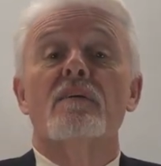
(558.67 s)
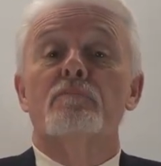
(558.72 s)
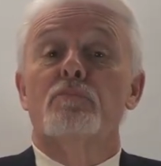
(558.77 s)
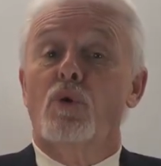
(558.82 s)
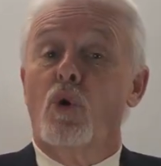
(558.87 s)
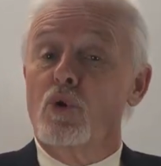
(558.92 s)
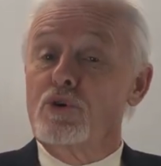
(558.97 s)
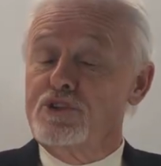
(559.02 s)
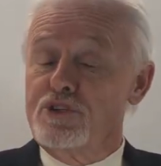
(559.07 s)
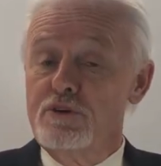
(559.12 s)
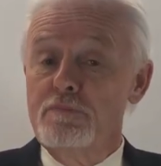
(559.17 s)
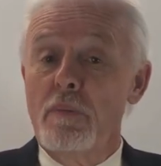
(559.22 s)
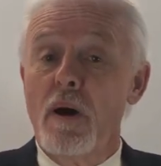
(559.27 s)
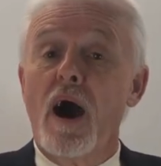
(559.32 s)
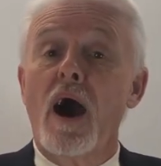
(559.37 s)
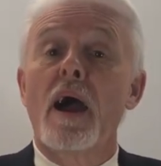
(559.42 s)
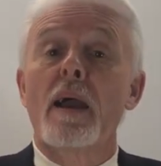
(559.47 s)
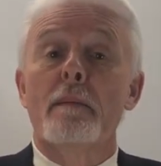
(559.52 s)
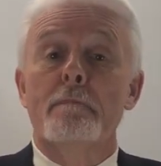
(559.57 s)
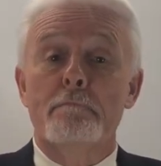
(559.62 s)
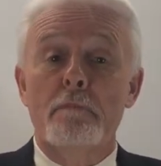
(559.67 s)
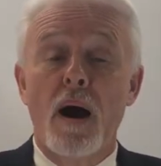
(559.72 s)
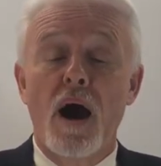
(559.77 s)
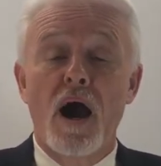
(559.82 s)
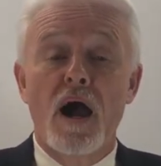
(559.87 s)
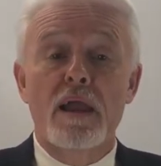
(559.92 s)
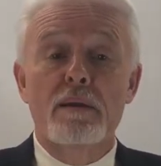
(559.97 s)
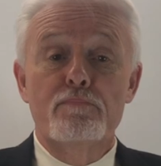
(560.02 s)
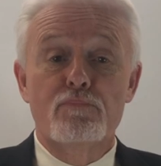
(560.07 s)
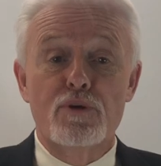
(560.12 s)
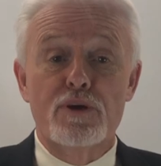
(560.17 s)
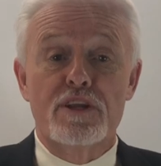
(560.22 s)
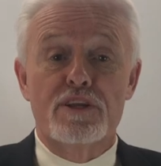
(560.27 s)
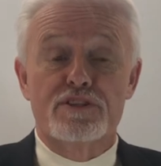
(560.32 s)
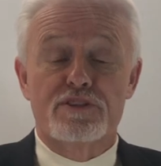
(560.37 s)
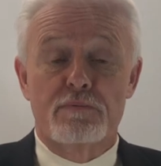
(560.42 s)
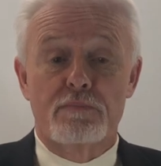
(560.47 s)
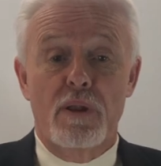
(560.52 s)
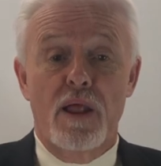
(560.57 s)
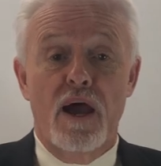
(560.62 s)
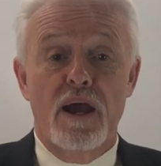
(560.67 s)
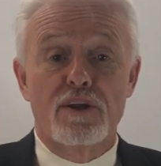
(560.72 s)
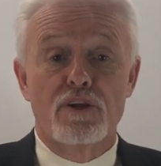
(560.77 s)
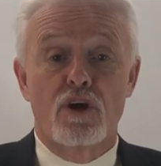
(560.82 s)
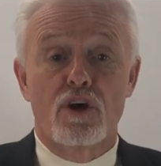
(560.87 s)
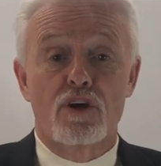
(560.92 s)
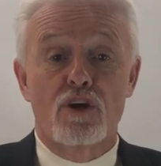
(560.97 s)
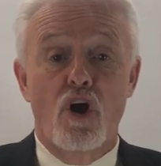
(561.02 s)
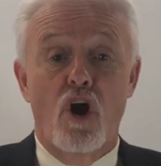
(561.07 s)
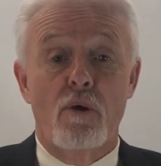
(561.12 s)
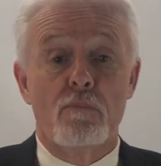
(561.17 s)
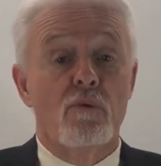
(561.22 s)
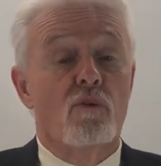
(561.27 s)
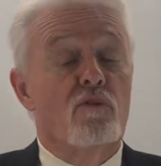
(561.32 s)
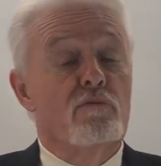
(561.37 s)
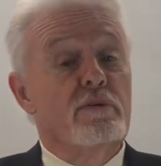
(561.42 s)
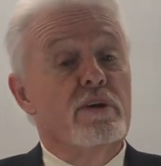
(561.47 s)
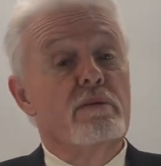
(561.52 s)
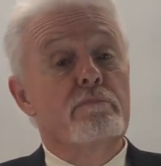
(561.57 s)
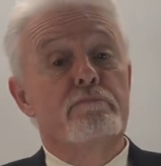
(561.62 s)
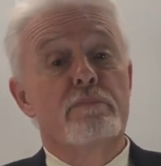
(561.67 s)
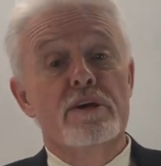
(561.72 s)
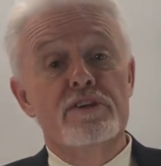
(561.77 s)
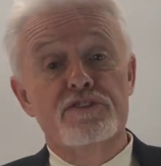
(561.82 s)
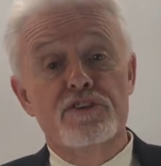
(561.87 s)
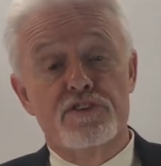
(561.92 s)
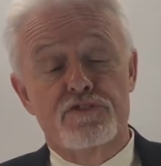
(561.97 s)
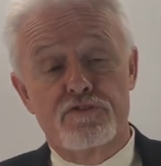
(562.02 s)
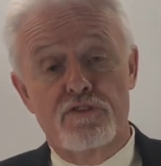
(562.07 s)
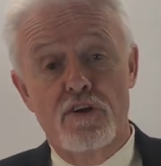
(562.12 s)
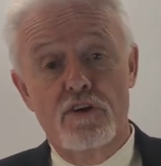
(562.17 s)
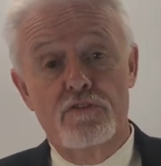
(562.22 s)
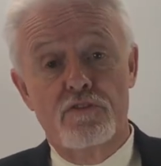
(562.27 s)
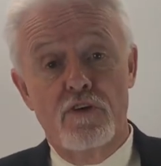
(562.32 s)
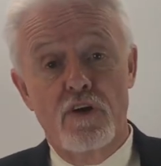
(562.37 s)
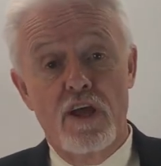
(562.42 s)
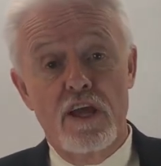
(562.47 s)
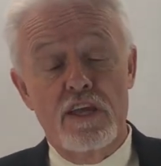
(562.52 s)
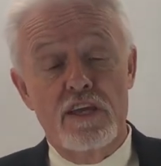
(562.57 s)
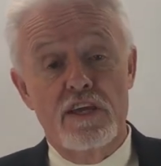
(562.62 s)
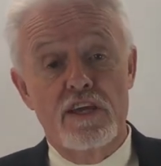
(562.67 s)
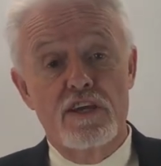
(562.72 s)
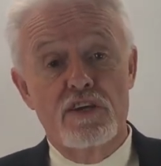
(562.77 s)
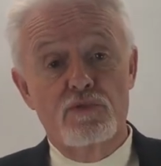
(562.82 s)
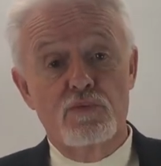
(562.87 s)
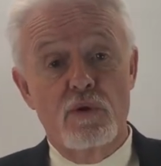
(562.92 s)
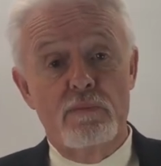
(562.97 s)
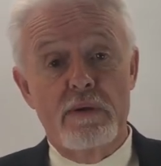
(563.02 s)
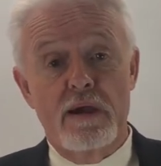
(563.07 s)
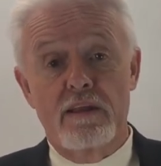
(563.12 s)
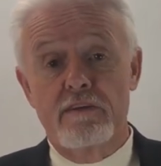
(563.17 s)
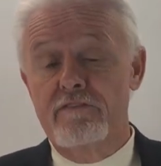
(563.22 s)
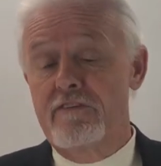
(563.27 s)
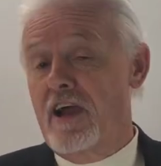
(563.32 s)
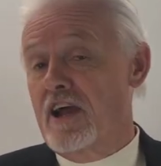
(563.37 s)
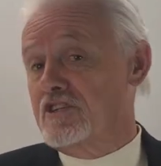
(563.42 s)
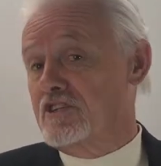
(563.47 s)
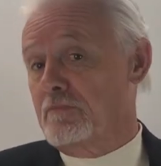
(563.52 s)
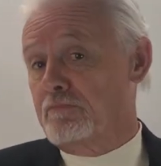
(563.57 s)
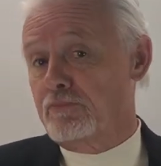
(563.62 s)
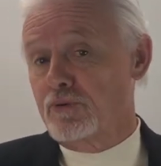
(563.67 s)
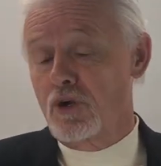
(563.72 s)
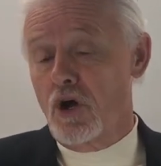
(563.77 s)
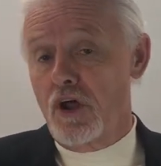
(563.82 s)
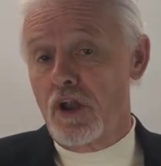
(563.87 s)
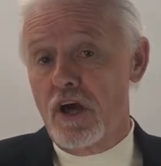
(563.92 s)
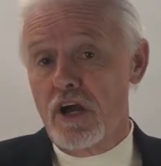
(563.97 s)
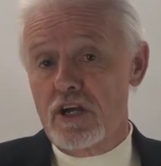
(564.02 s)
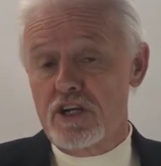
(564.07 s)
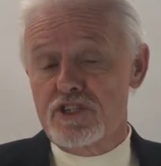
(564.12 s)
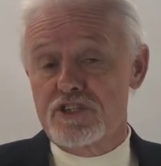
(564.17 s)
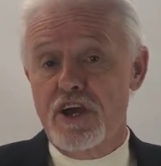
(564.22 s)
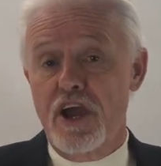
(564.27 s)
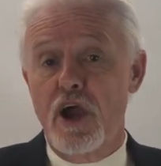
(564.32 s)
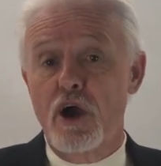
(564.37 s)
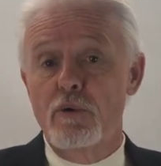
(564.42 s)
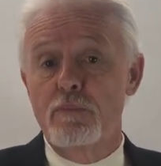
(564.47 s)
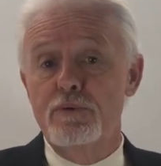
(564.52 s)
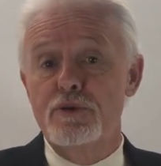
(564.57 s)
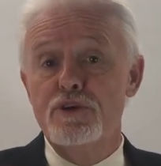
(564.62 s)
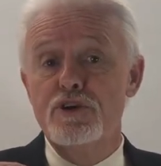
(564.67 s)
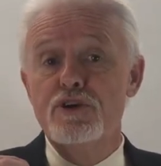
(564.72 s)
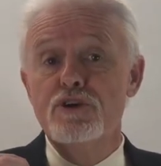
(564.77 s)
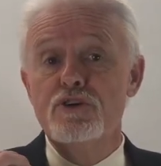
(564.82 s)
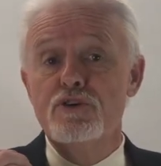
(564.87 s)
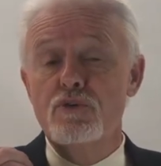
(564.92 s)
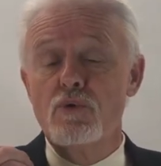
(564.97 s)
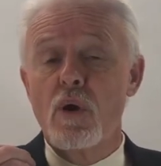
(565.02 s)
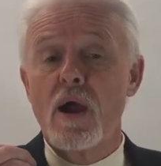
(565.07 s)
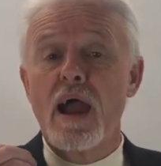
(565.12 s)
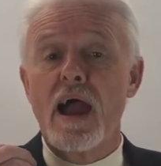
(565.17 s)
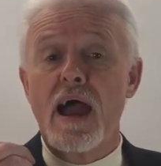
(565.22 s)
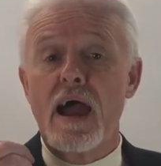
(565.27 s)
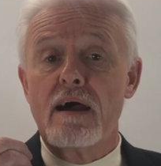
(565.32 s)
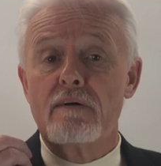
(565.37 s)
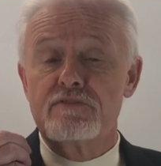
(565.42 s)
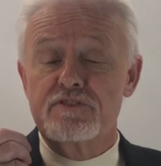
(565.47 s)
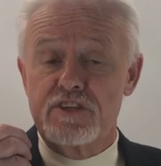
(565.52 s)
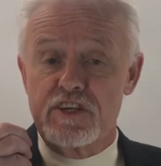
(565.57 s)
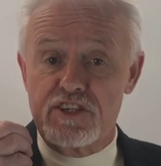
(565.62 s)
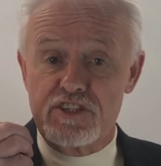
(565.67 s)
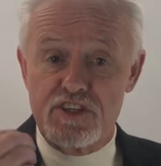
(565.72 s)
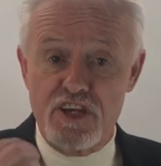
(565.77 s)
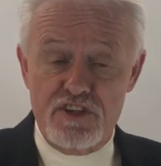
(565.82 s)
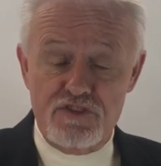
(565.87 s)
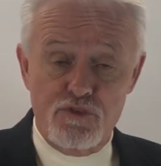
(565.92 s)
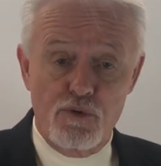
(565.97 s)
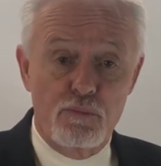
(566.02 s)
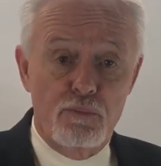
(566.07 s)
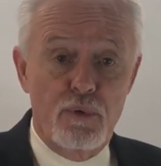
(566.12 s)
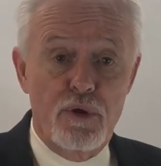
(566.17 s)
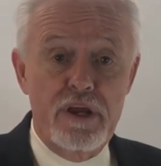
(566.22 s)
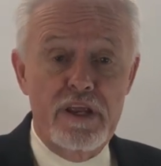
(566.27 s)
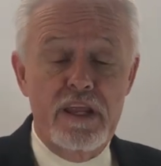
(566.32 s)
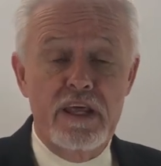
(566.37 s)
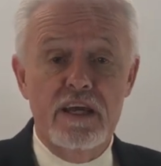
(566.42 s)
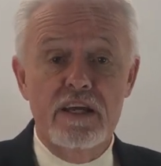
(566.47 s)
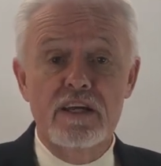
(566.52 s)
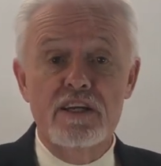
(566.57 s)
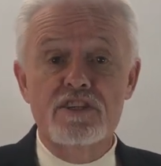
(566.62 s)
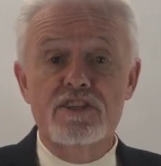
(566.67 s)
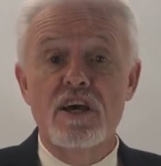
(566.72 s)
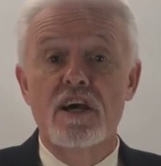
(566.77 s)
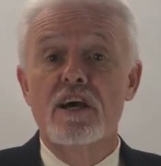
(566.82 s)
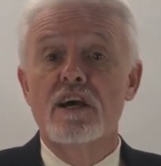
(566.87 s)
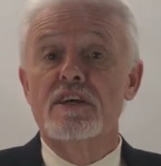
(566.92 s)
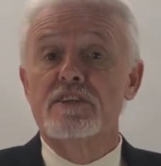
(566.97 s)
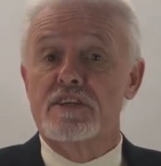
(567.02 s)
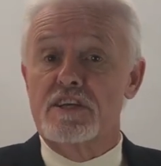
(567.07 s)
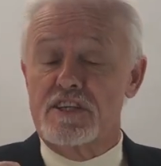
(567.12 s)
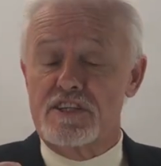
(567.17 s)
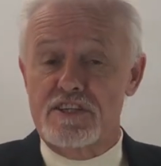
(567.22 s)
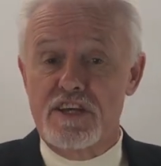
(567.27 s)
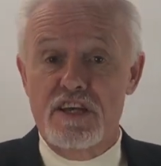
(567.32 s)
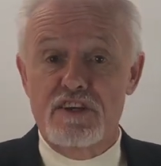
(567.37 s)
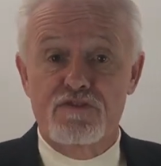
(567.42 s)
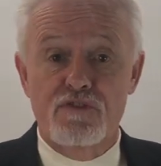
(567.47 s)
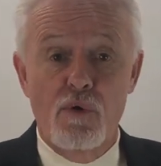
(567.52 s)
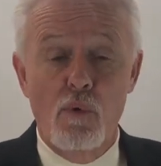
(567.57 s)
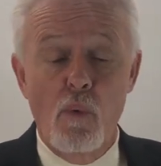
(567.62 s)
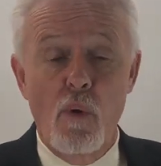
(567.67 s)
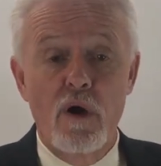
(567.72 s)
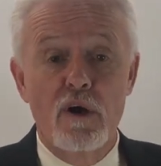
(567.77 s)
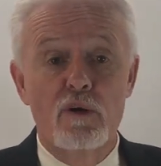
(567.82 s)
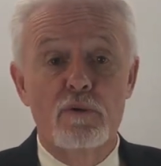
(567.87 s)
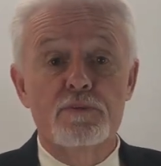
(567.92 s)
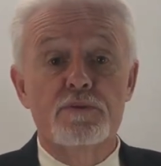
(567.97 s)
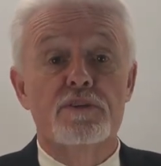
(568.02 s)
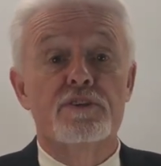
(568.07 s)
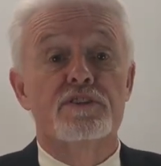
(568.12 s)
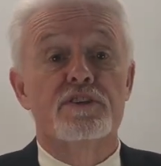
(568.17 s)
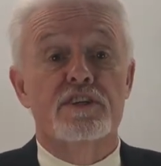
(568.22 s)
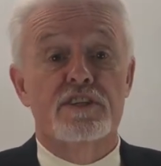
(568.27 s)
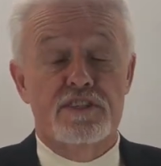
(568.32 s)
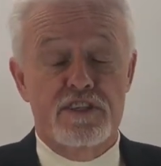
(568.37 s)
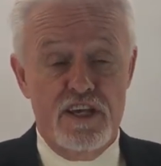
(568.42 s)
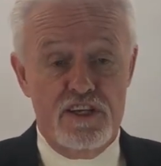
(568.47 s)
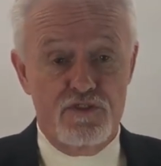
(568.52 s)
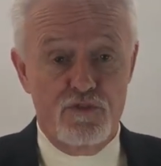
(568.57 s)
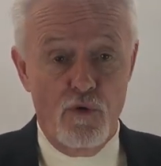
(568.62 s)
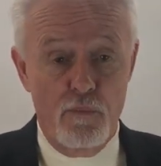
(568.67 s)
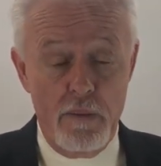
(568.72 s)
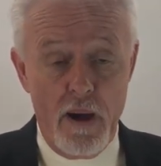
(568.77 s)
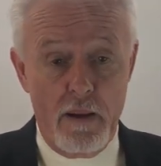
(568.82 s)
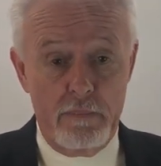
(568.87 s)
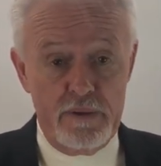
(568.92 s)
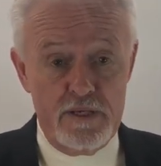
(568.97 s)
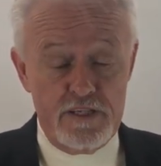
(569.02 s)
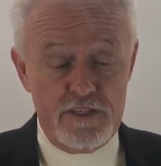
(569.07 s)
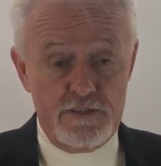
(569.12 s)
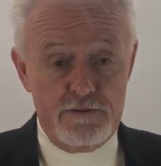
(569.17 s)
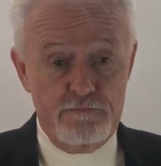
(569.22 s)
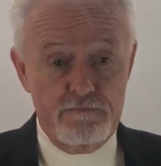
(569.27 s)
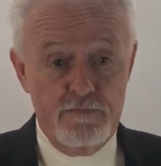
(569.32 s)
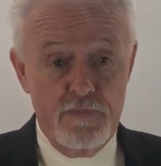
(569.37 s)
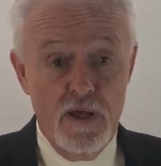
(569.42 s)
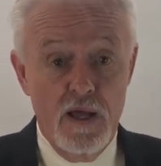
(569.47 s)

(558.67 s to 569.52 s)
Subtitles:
Brought to you by mybreedersupply.com. We've been in business for over 8 years. We manufacture products to help you have successful breedings, successful whelps, and successful puppies.